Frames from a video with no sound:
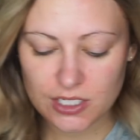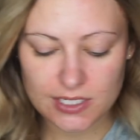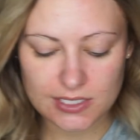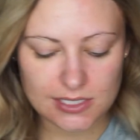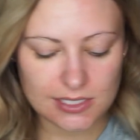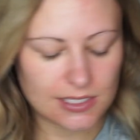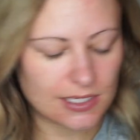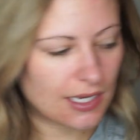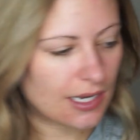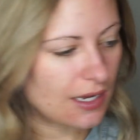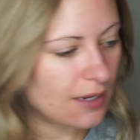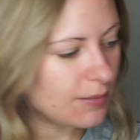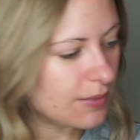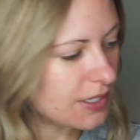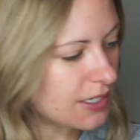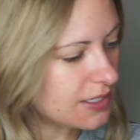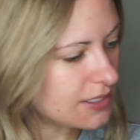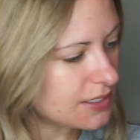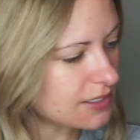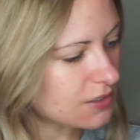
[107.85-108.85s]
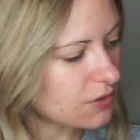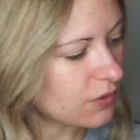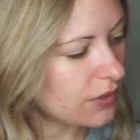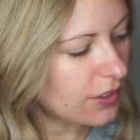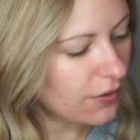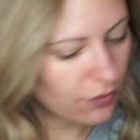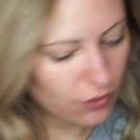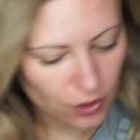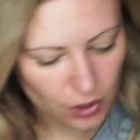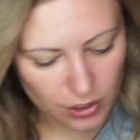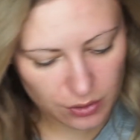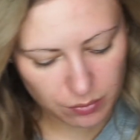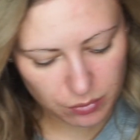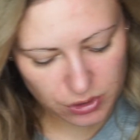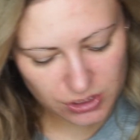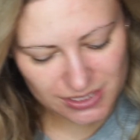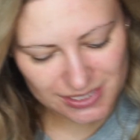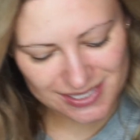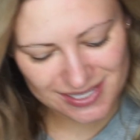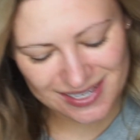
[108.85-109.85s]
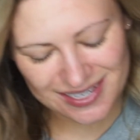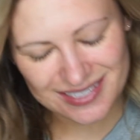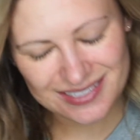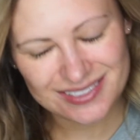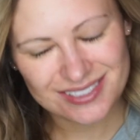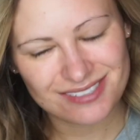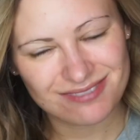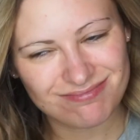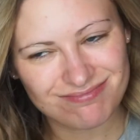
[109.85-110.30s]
doesn't die because it's only on 30%.